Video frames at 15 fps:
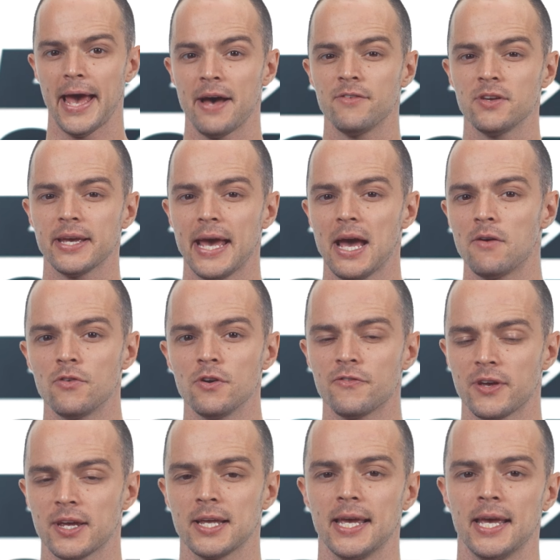Having
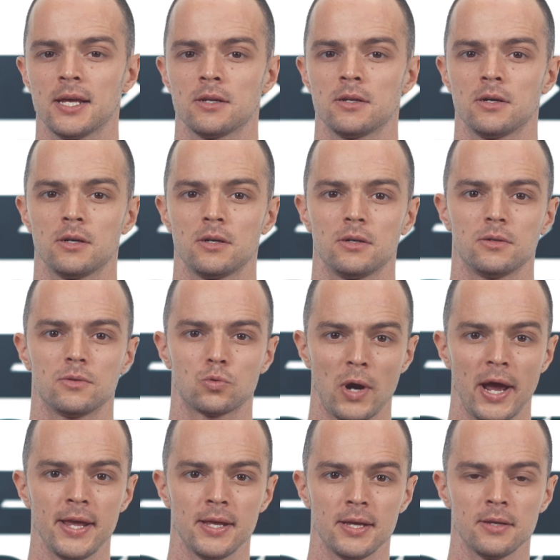everything in uh,
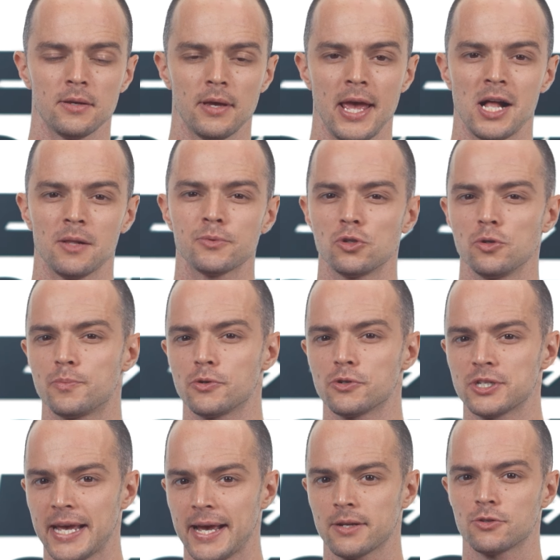writing helps you
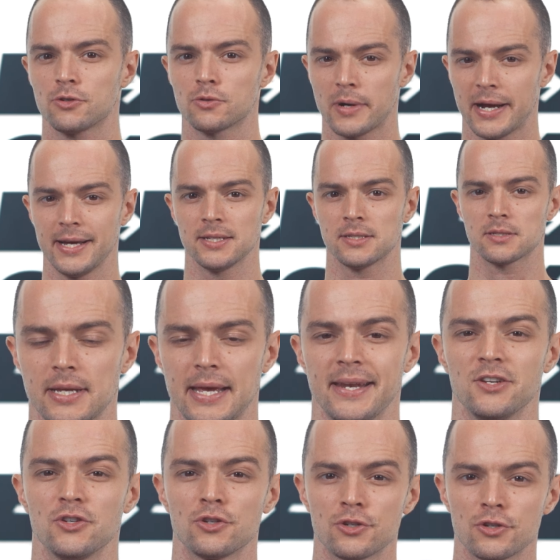protect your rights and
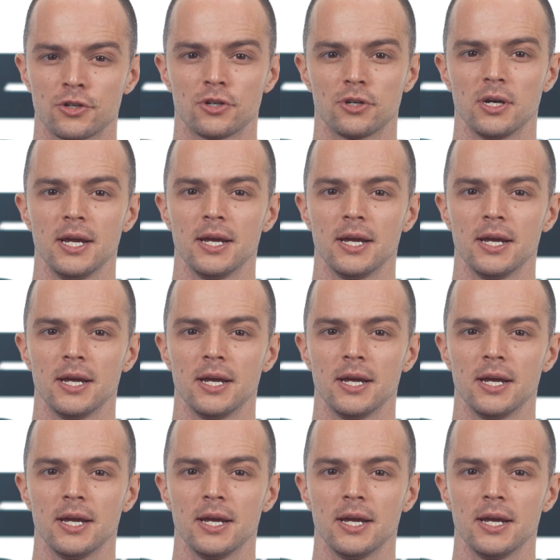ensure